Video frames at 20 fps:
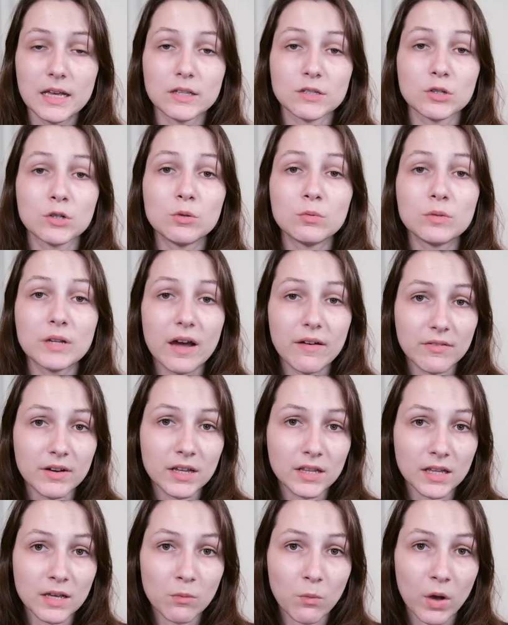So you
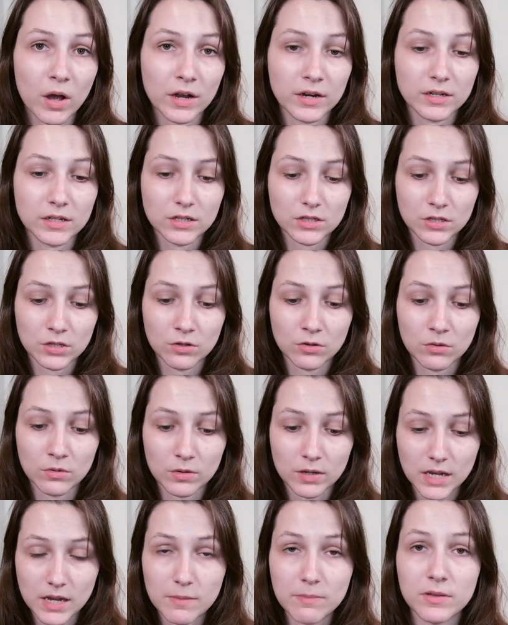definitely want
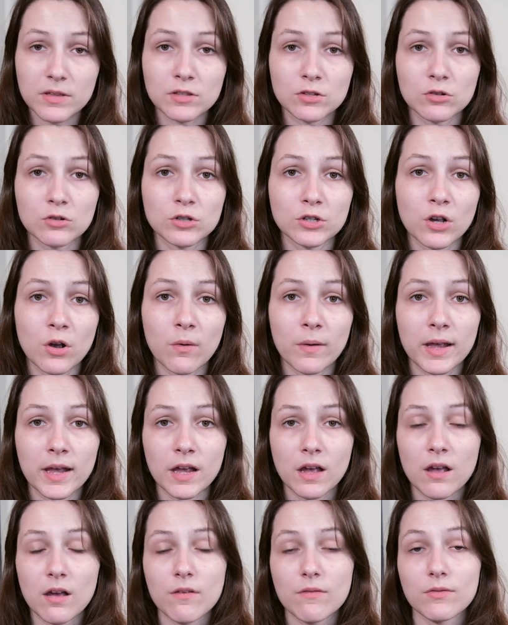to keep the search
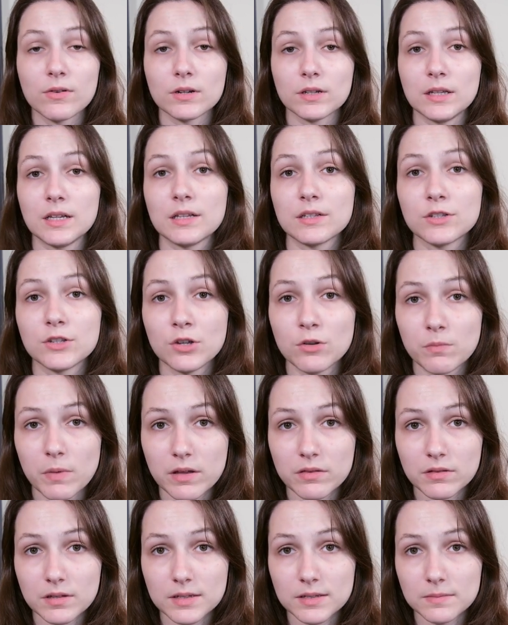going for at least 2
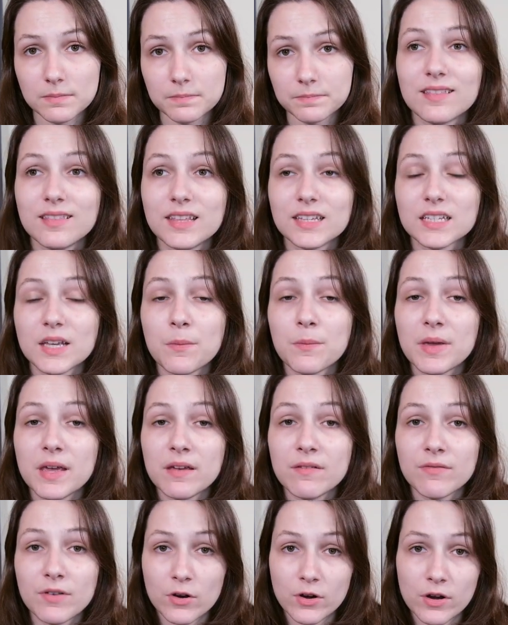months. This can
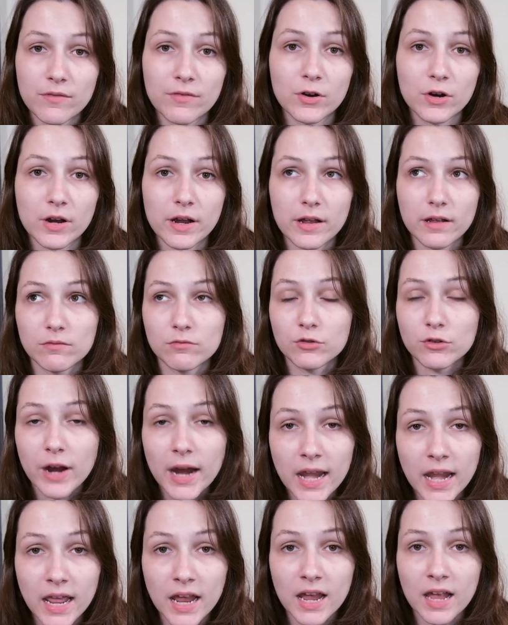be very, very
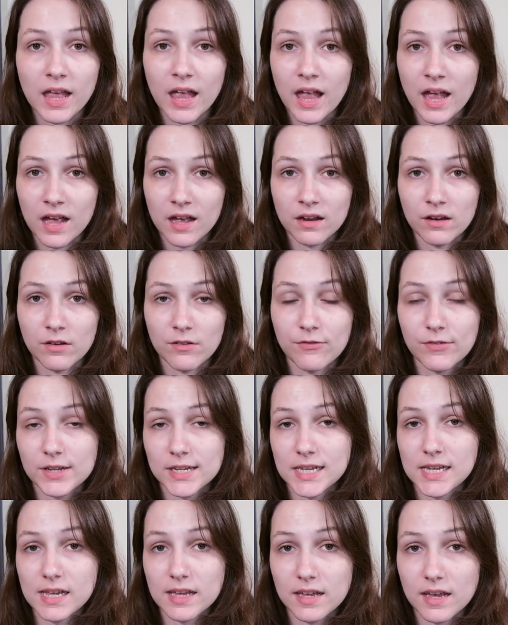draining and
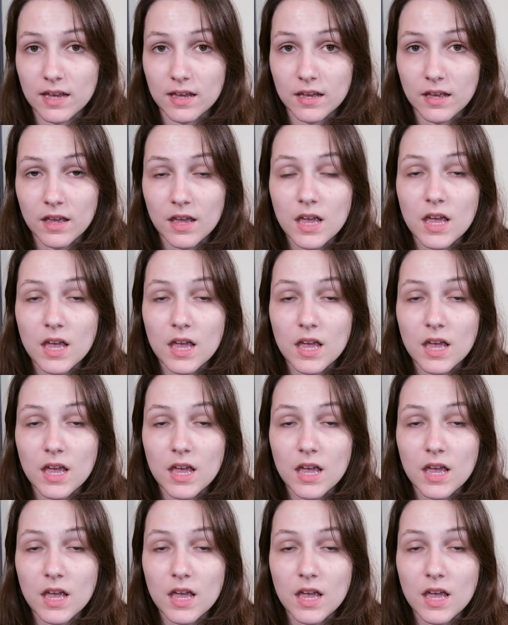fatiguing.